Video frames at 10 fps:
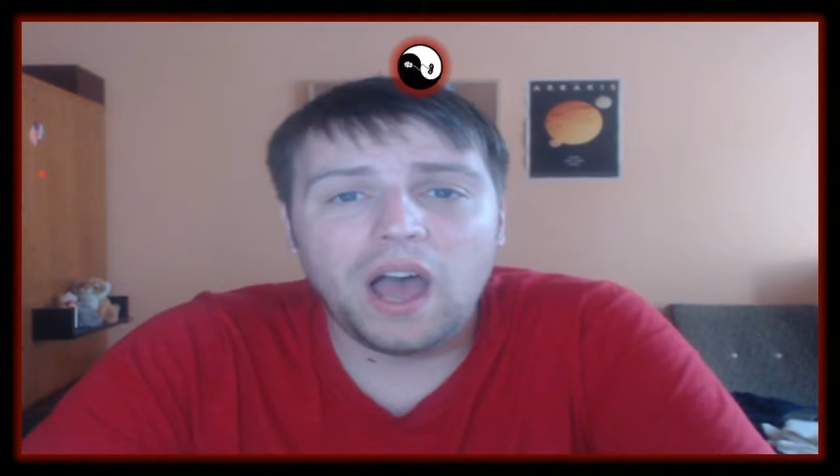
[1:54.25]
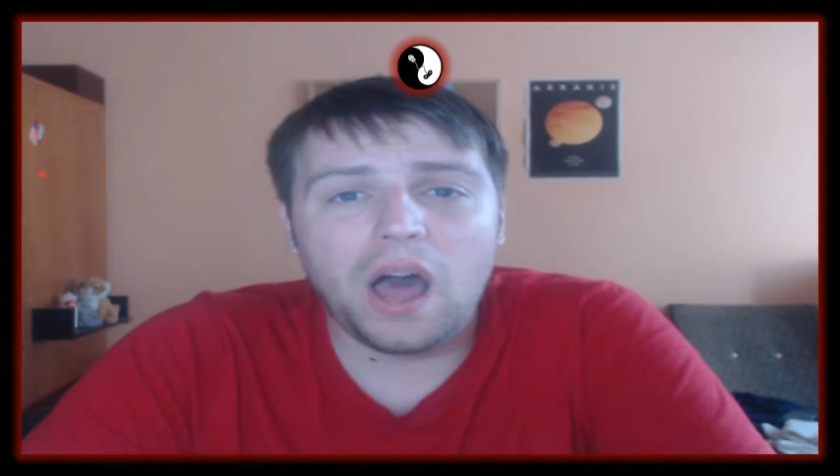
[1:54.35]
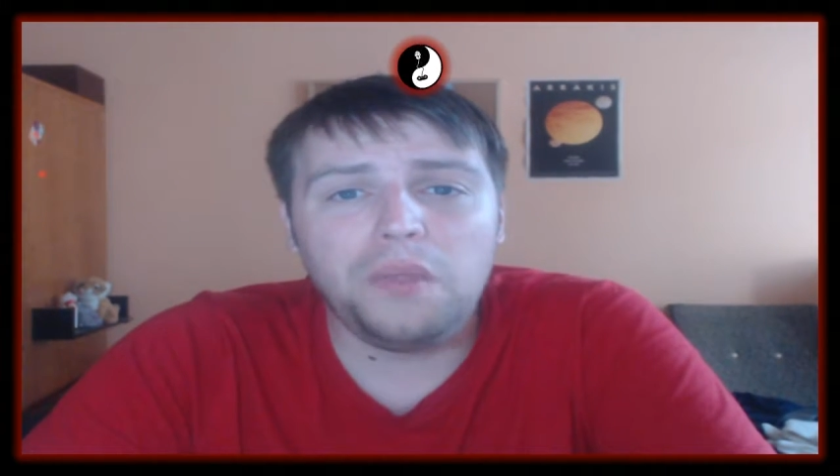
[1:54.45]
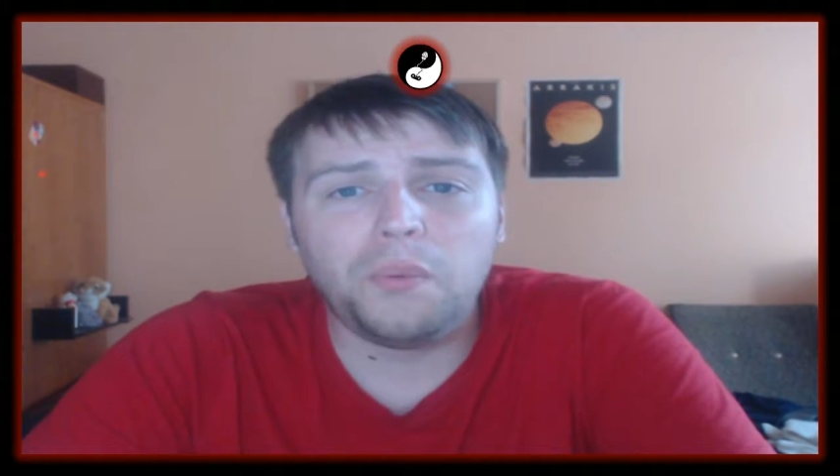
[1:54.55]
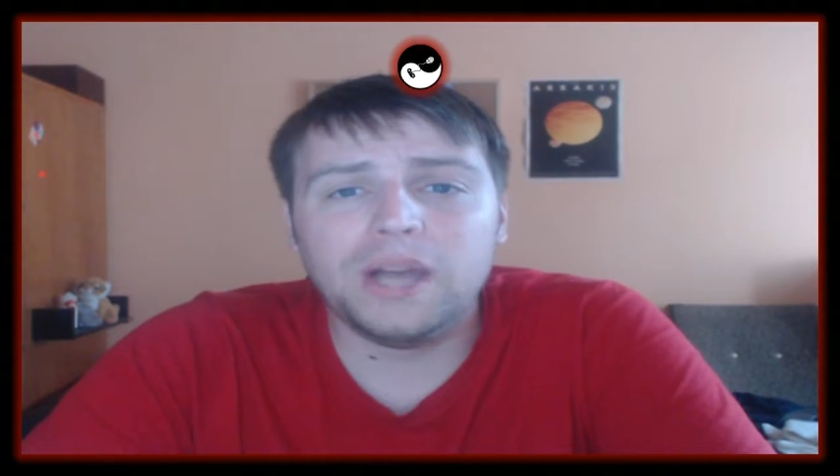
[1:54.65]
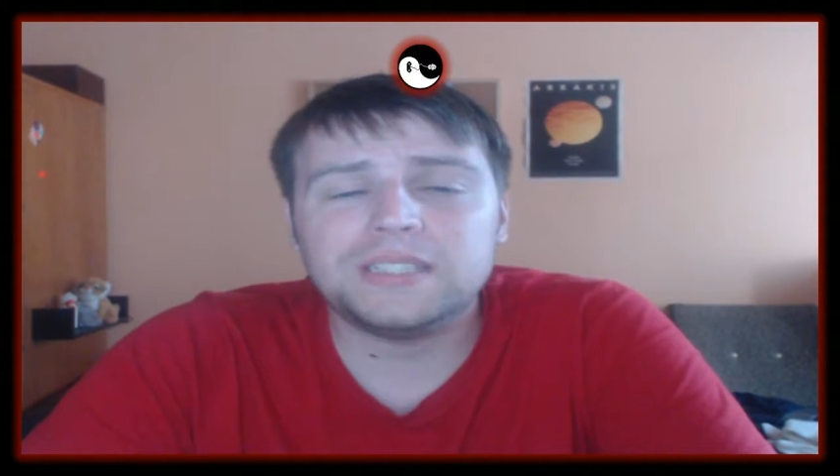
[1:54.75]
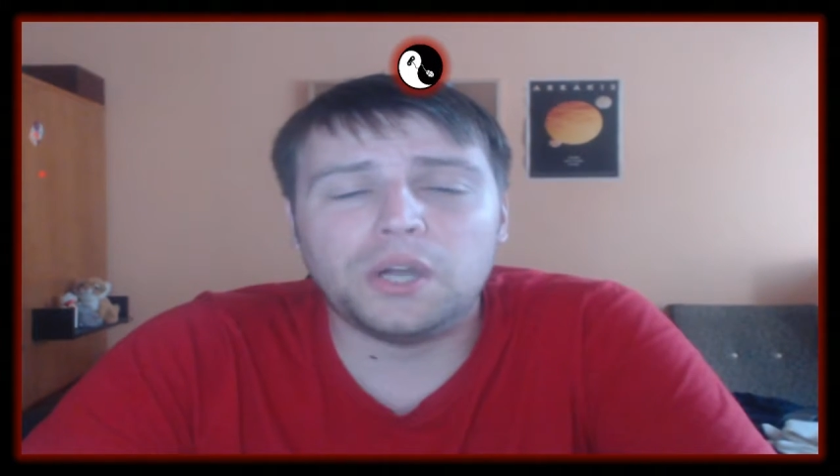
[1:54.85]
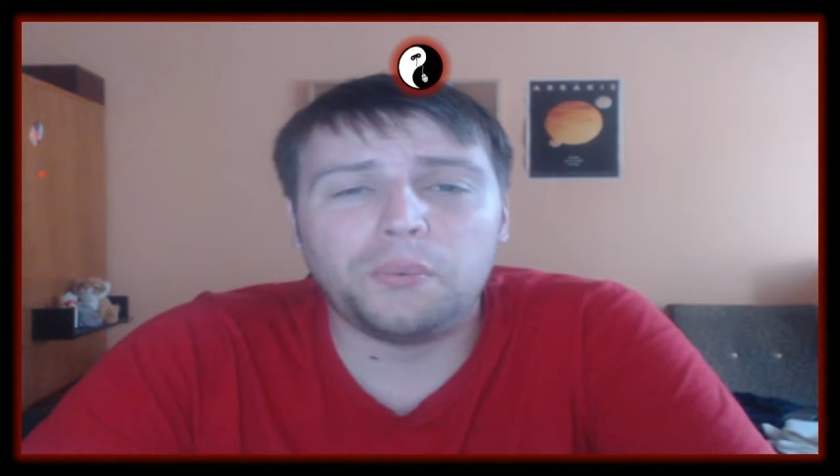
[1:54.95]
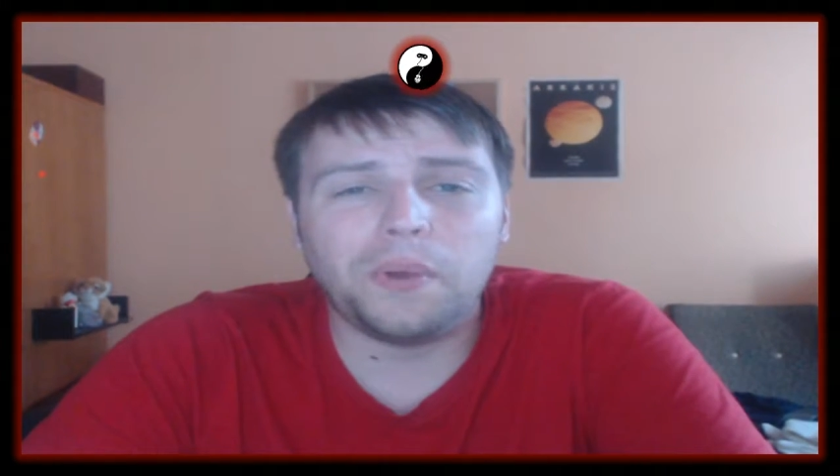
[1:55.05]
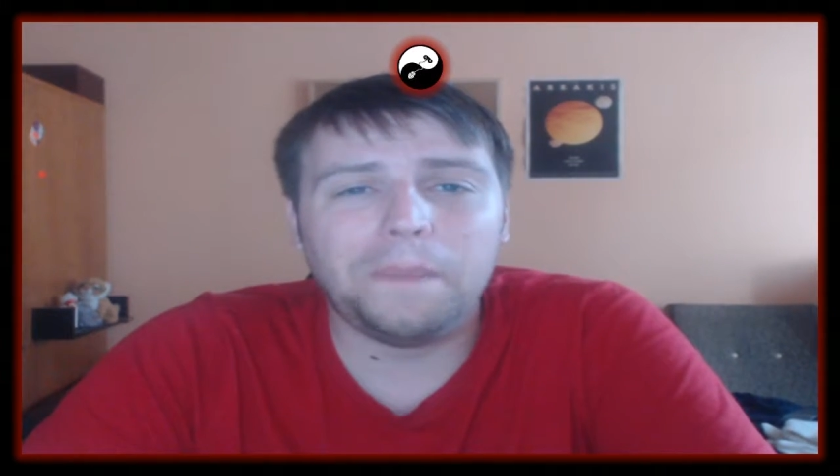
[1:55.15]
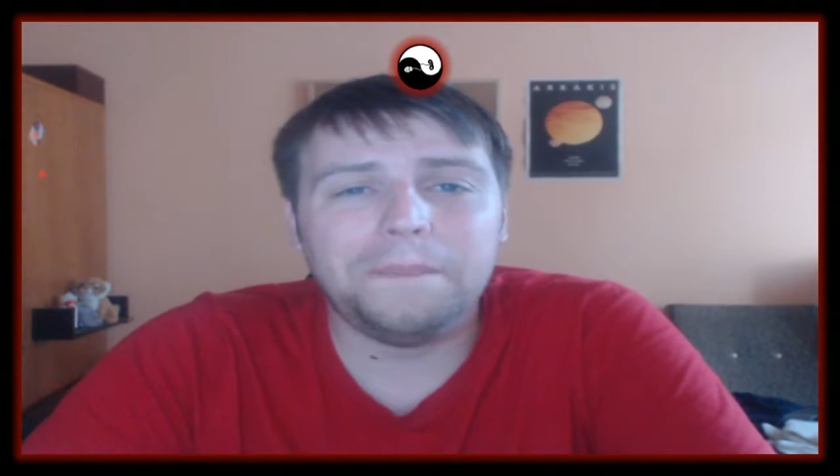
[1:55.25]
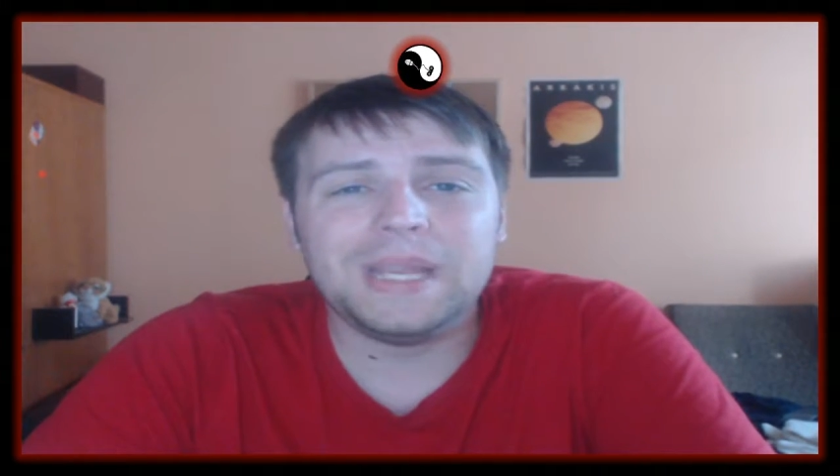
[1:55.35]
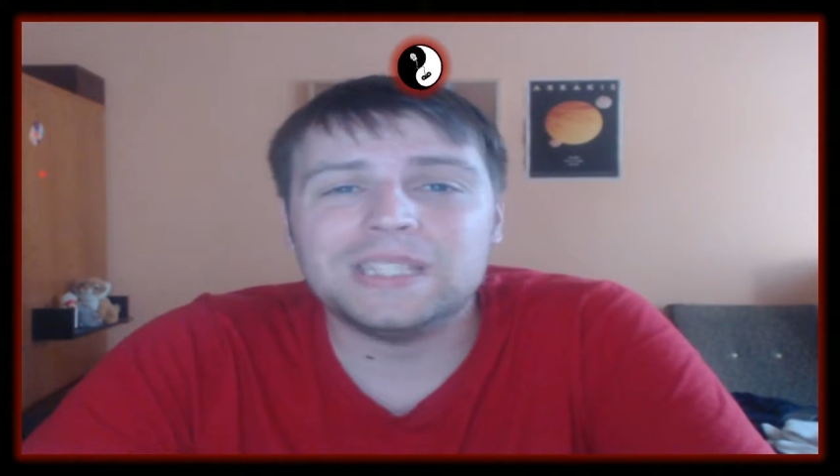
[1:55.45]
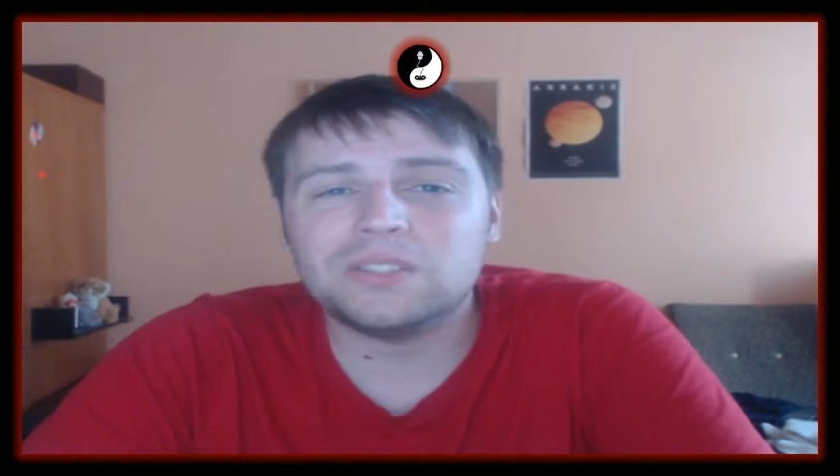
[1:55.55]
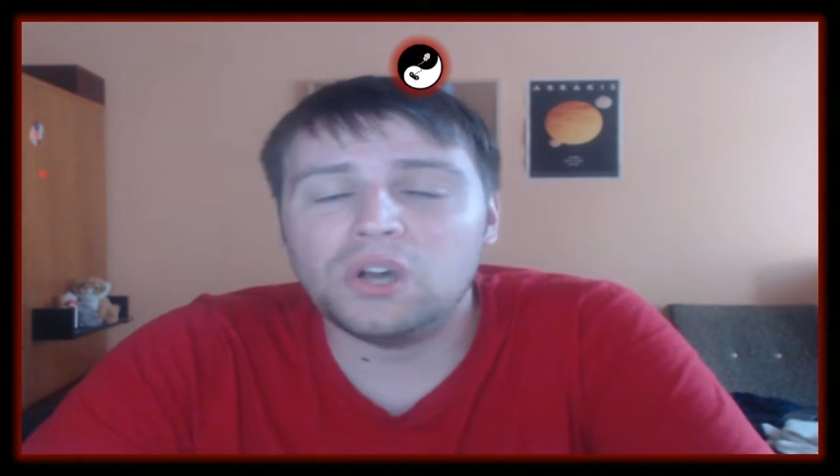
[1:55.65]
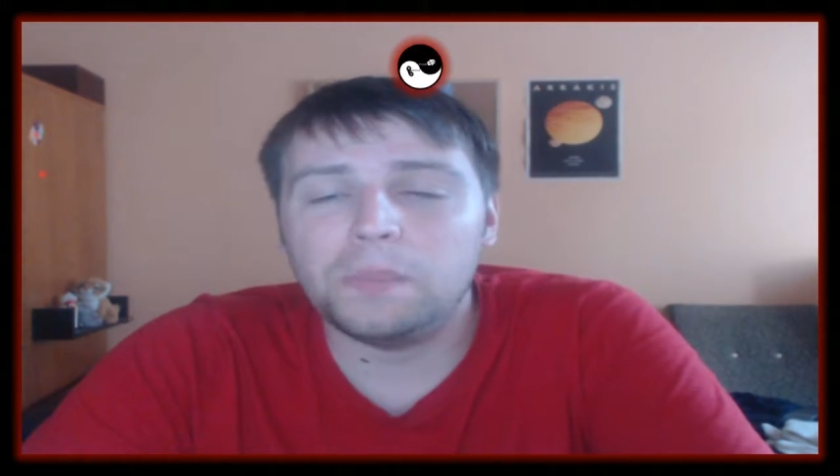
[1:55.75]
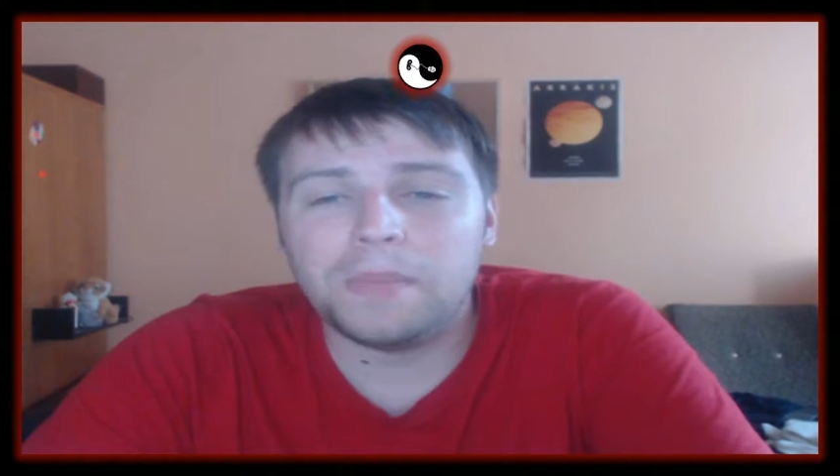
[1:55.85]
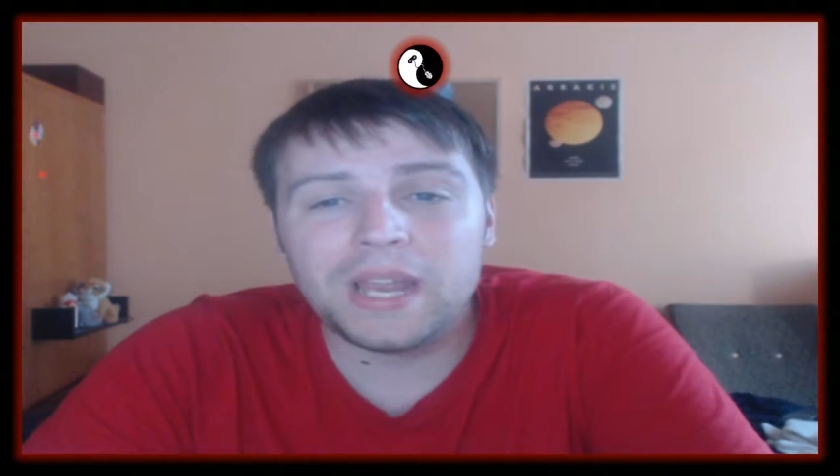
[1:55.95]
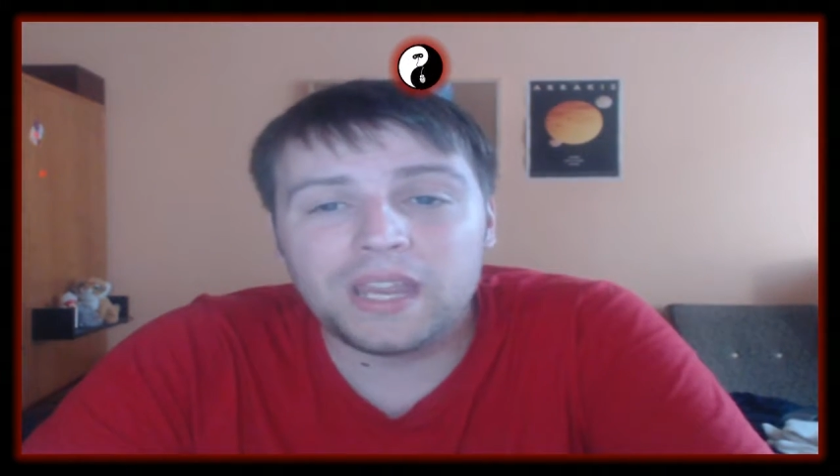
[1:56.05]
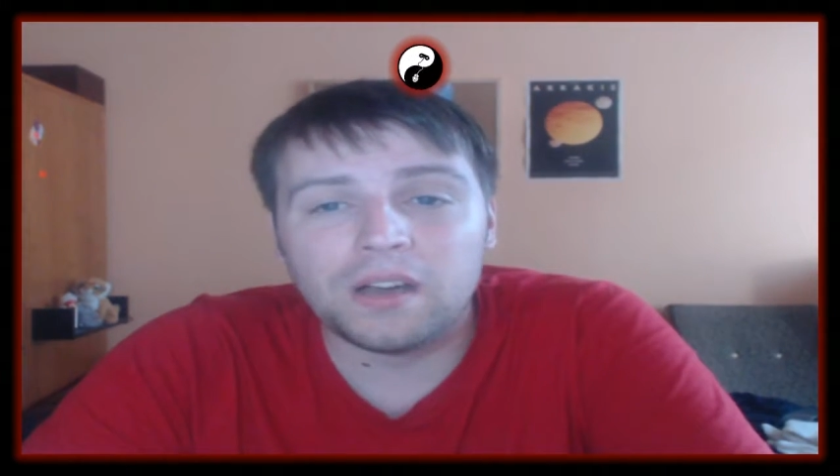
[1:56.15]
Otherwise, there wouldn't be so
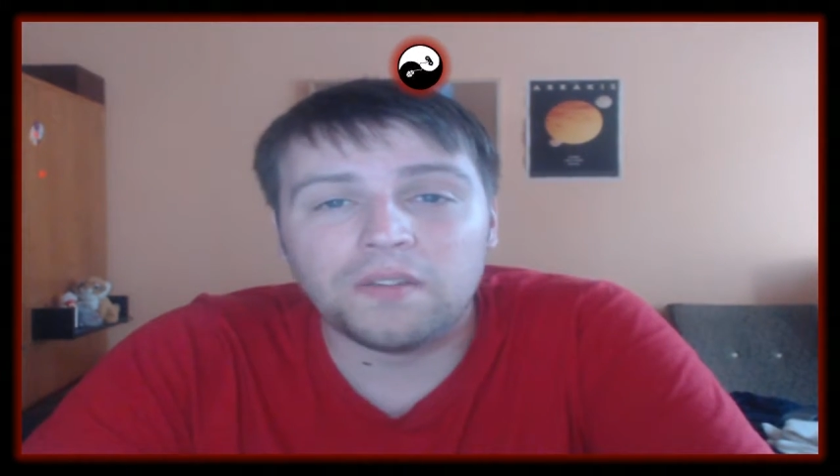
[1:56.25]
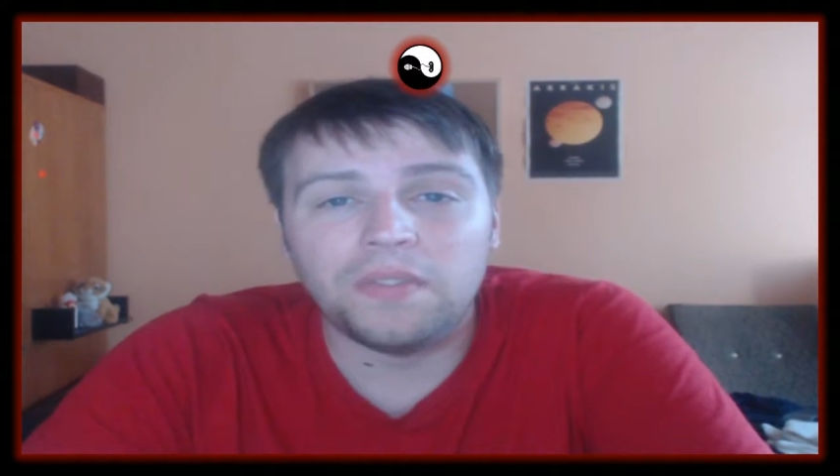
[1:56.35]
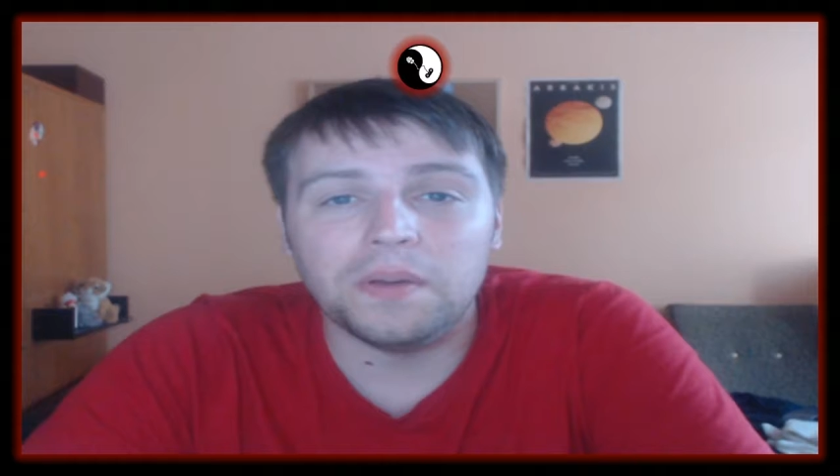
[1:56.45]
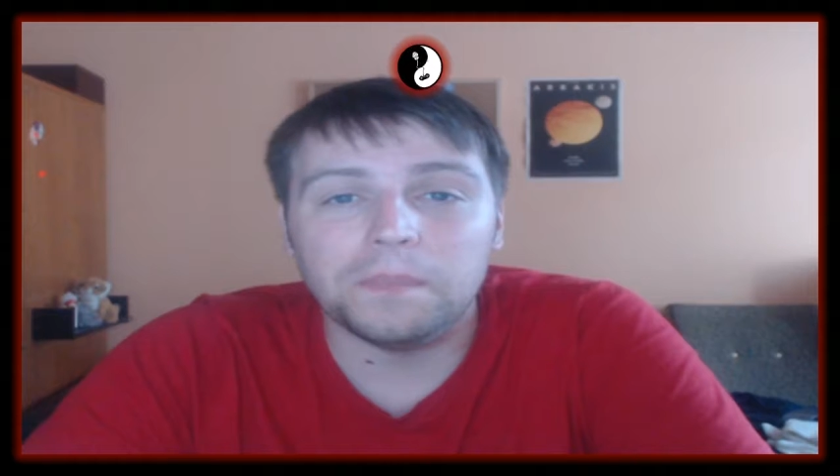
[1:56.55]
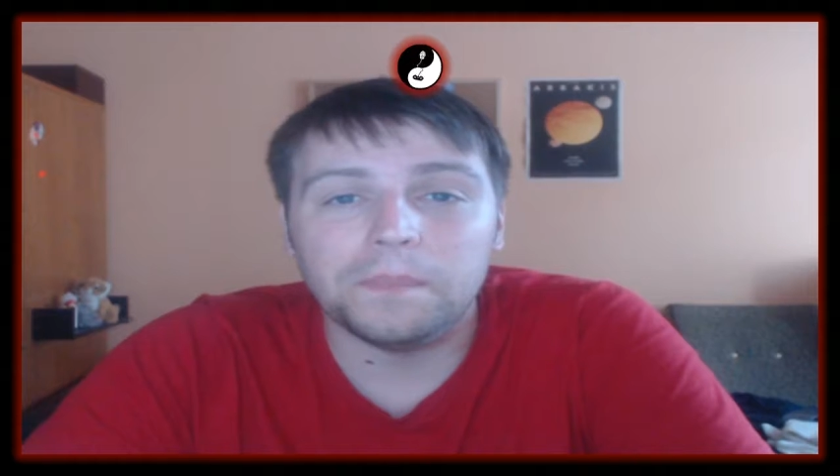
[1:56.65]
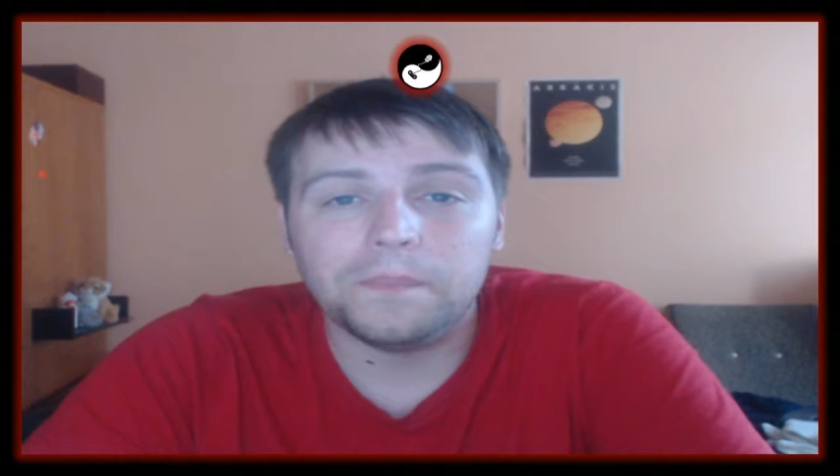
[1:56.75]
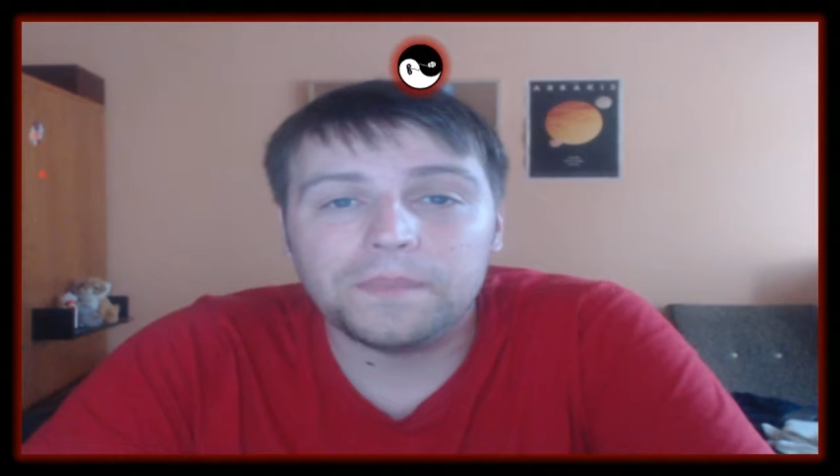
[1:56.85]
many of them.